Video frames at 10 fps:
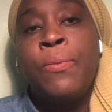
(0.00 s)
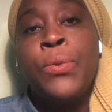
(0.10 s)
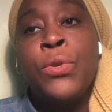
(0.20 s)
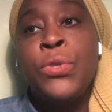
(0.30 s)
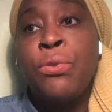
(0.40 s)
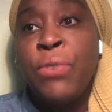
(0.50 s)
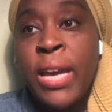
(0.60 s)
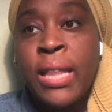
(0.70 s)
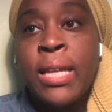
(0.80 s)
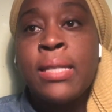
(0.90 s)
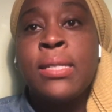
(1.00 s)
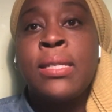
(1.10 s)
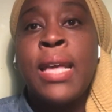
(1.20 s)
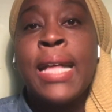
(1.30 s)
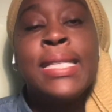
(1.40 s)
to surveillance
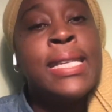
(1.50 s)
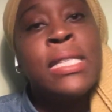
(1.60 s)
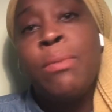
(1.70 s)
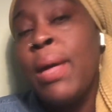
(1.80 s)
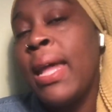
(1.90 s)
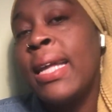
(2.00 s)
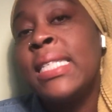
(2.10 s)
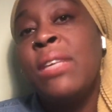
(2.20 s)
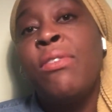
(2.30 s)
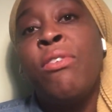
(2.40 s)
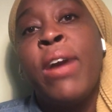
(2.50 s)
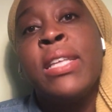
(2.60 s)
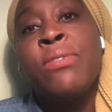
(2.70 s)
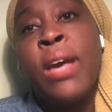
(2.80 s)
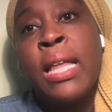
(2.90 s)
and systematic civil
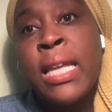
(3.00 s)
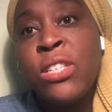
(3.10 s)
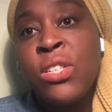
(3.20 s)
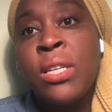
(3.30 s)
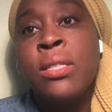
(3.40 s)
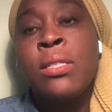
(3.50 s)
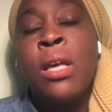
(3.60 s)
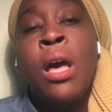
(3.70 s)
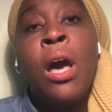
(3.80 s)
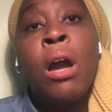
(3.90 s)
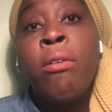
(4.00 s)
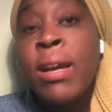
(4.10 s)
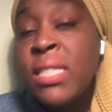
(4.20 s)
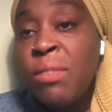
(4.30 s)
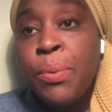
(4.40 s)
rights violations,
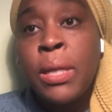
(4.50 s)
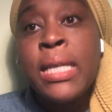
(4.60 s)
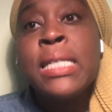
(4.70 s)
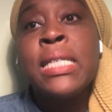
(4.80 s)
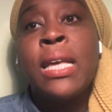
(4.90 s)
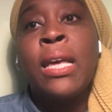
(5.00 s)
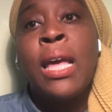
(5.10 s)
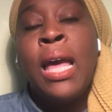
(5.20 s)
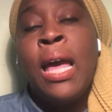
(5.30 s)
aggressive policing,